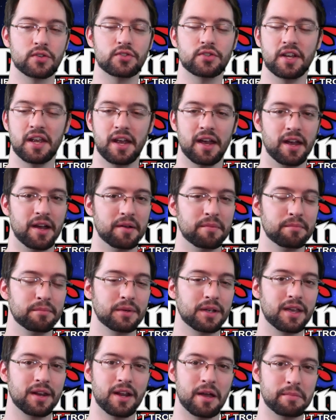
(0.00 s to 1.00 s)
the
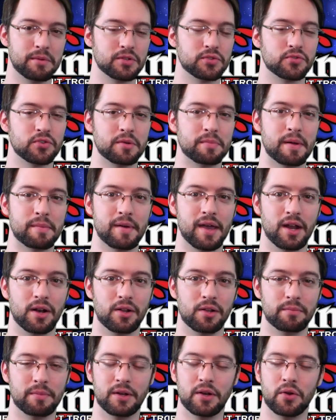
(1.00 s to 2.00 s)
Jam cannot be destroyed by
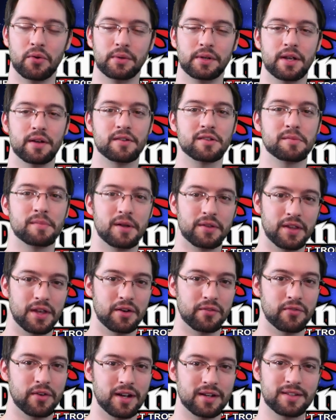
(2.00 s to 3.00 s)
battle, but no one cares about
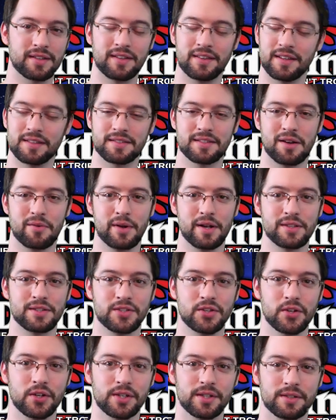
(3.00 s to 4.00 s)
that effect. That's not why
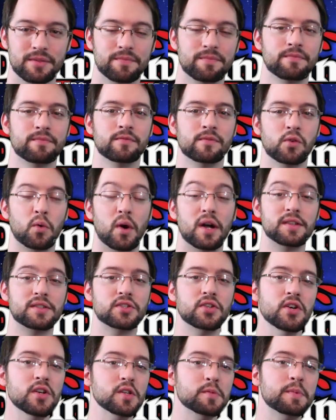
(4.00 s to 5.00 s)
it's good. Why
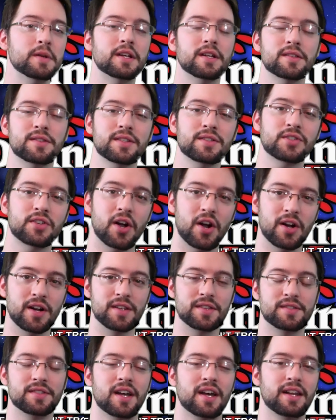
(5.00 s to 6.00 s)
it's good is because this card
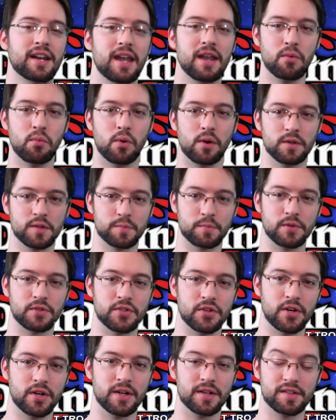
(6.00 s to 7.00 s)
is not a once per
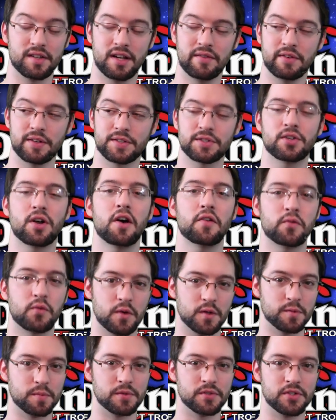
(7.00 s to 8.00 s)
turn. It's not even a soft
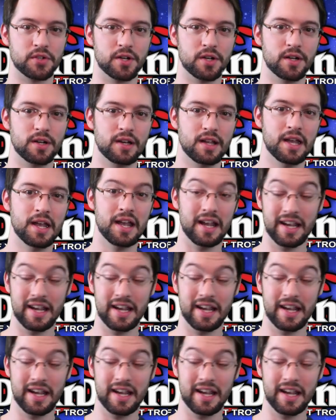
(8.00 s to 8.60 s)
once per turn.